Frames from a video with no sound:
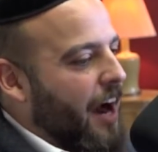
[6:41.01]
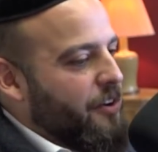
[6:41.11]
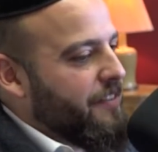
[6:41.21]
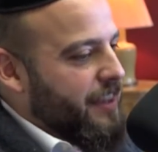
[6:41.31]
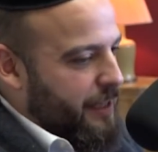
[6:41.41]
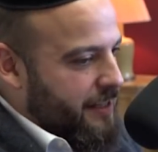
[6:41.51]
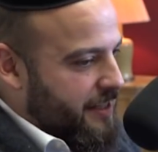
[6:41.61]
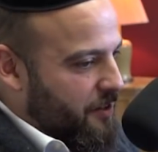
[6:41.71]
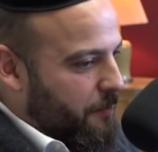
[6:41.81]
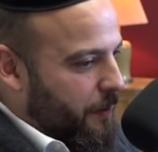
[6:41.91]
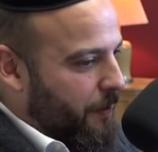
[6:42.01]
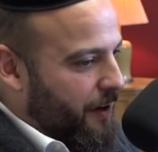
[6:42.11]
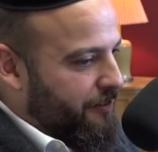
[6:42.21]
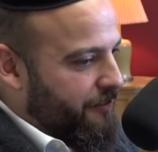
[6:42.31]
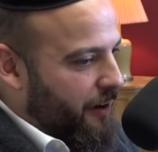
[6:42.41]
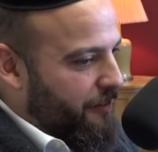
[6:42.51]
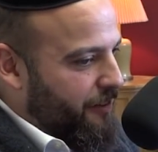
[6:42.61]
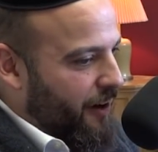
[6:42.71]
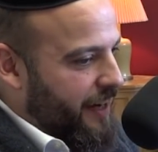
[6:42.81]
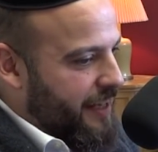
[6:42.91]
I don't even consider a big part of
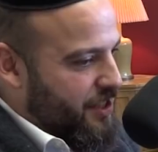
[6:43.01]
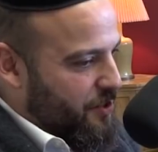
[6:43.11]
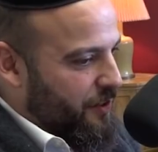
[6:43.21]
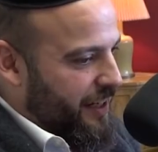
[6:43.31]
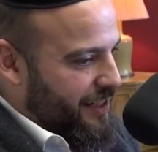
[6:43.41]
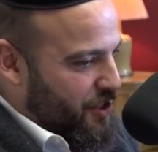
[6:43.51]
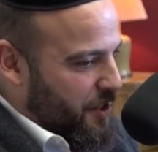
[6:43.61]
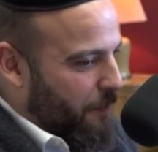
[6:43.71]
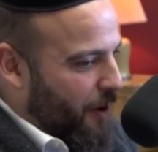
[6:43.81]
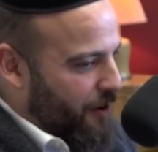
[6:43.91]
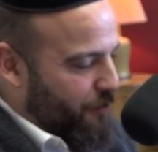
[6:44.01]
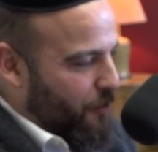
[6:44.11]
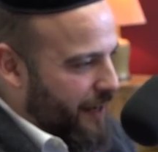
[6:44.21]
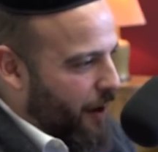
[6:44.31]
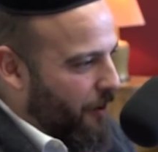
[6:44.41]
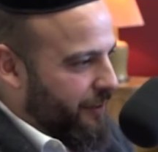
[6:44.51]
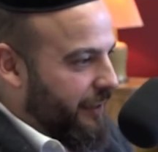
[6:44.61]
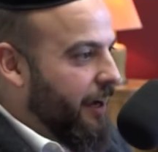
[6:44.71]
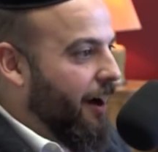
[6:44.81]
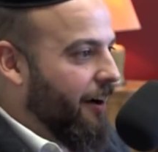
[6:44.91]
our history. It's just a part of who we
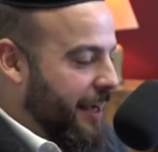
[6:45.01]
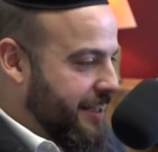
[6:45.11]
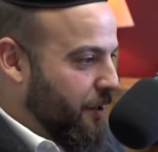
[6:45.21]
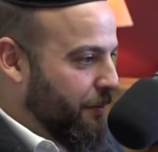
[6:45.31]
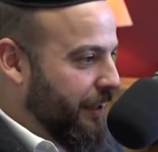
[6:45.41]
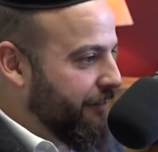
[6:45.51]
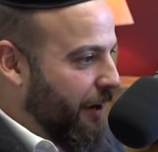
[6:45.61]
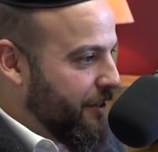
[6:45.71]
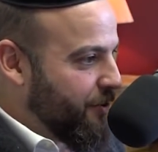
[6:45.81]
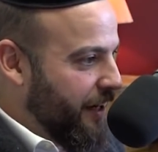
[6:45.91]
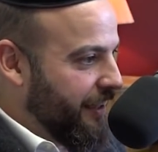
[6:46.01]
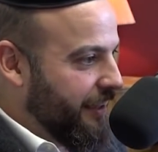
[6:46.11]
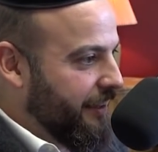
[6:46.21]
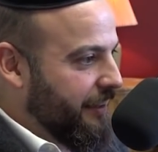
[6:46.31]
currently are. I still believe I'm Israeli.